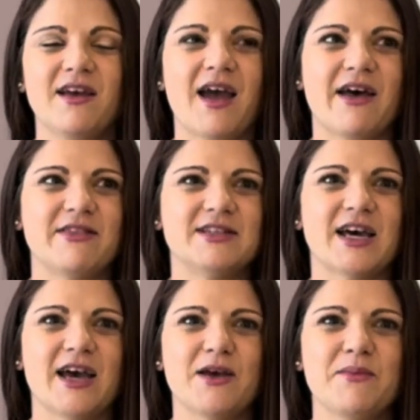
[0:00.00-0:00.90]
at the
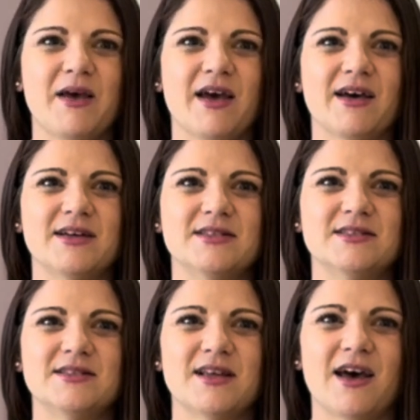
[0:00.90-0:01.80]
time, and
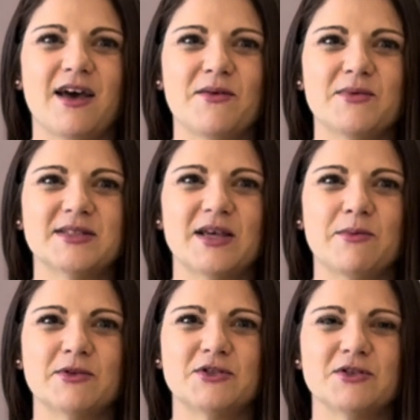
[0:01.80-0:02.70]
I was
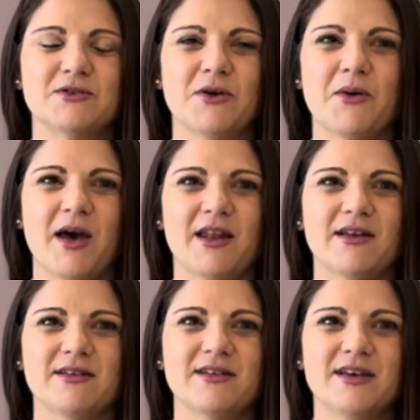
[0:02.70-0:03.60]
able to go ahead
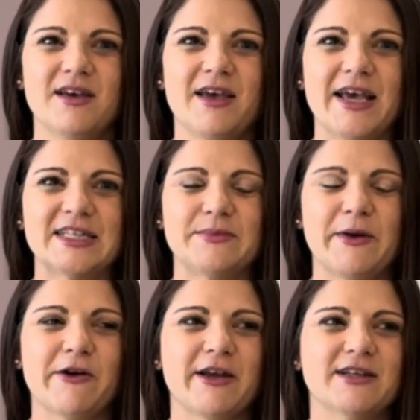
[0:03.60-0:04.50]
and
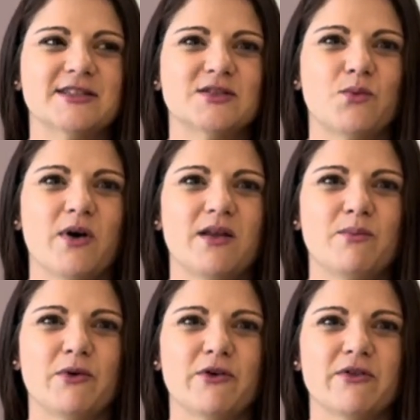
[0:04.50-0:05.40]
experience what
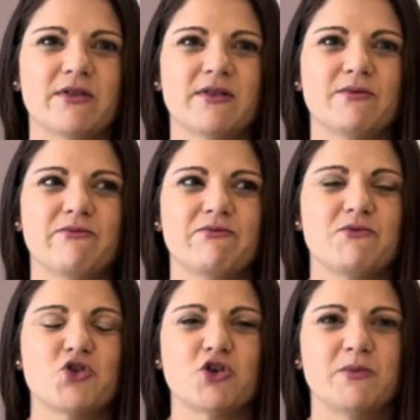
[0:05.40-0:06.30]
birth
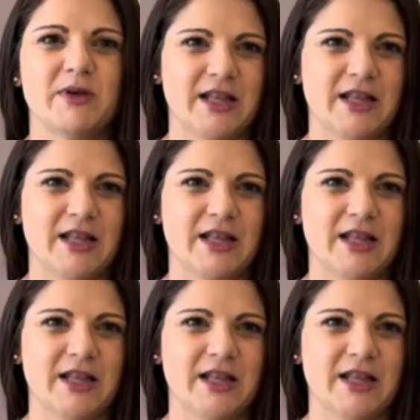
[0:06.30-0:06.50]
should be